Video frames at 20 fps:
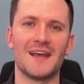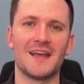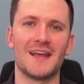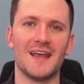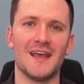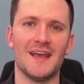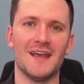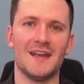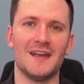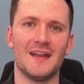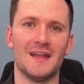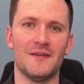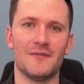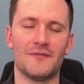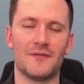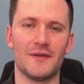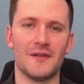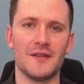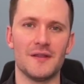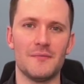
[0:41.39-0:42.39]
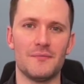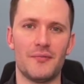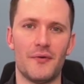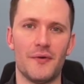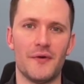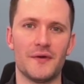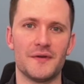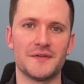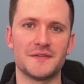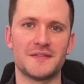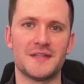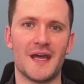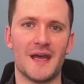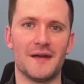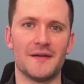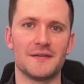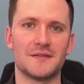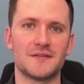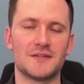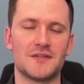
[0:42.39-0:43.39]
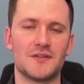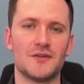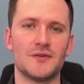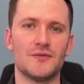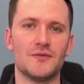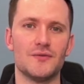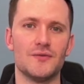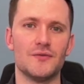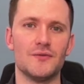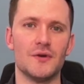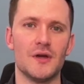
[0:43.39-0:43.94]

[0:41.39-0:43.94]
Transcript: And it really boils down to,